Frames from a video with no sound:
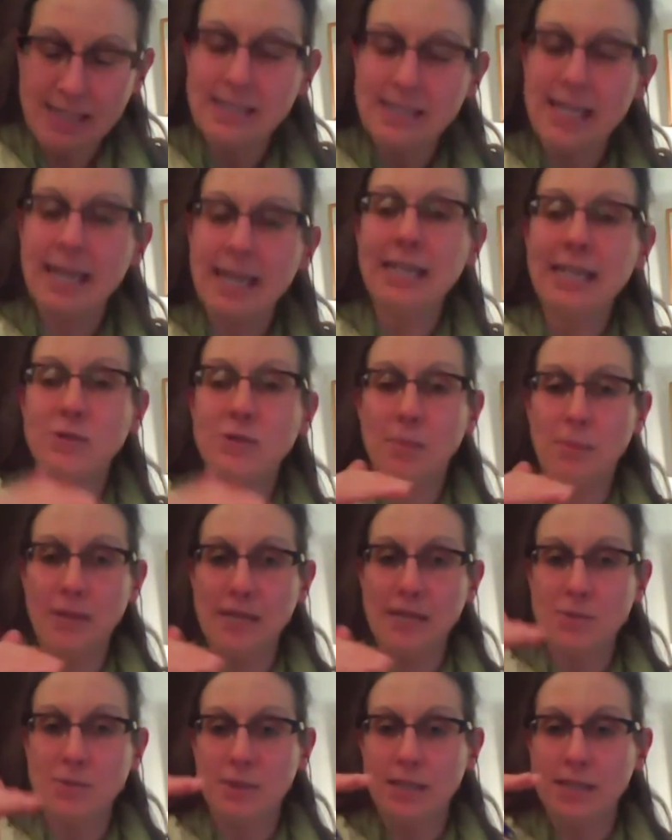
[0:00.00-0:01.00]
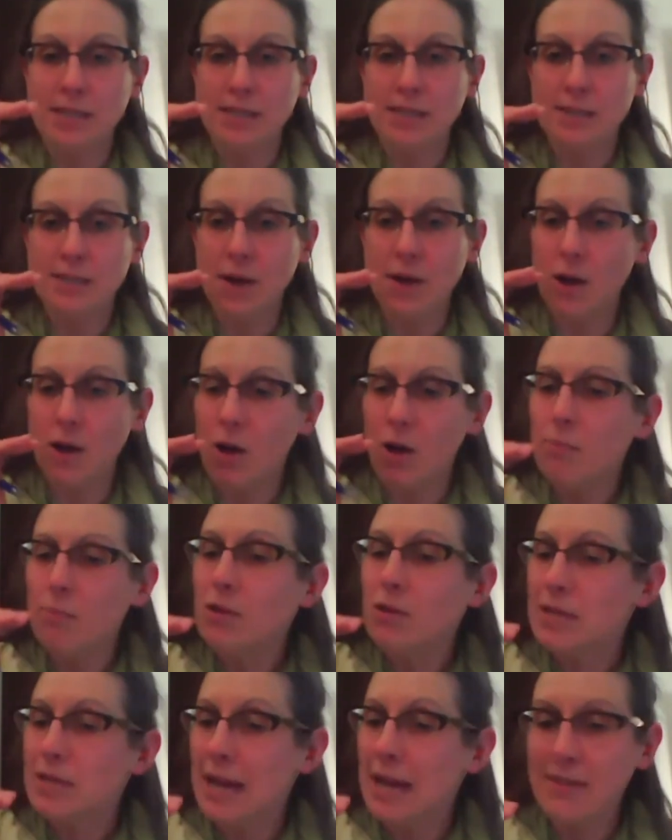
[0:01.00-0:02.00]
getting to a place where he's
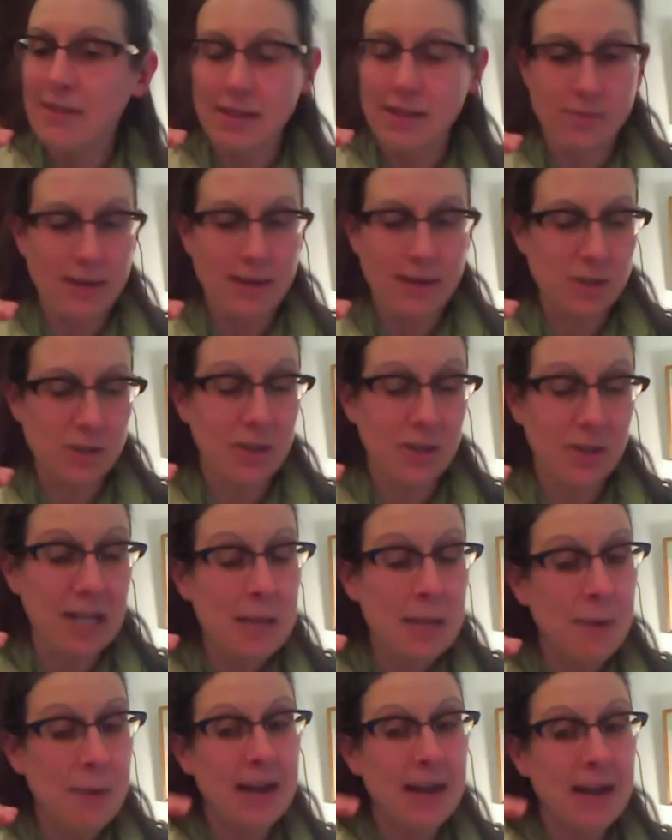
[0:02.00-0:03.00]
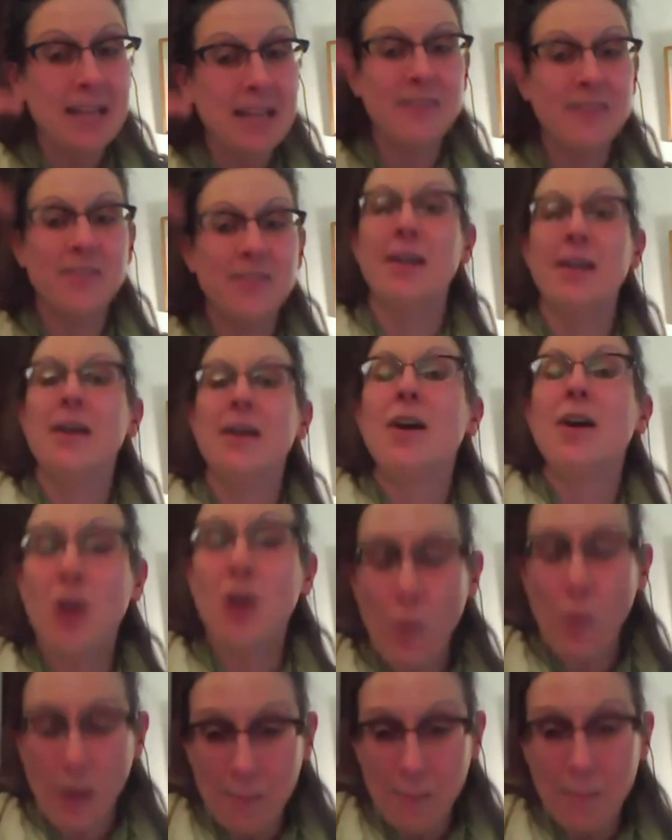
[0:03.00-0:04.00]
almost at that threshold that he might even
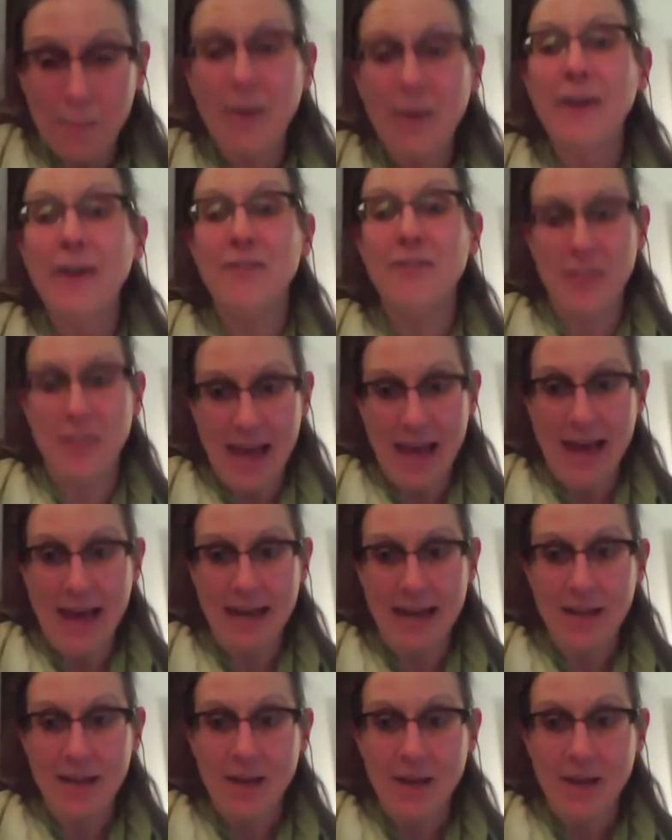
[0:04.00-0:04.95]
go above that